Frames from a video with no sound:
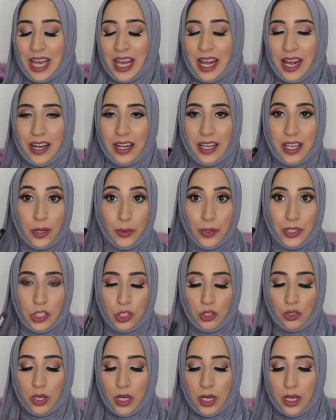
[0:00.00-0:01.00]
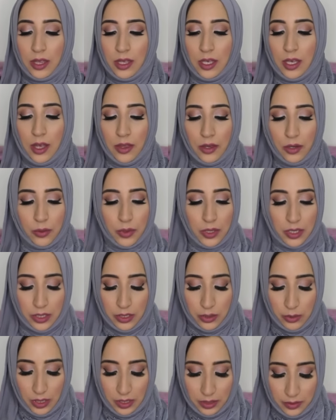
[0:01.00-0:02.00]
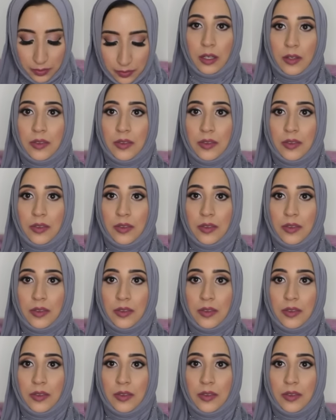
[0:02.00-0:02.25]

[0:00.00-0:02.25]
and I can't wait to try the other one as well.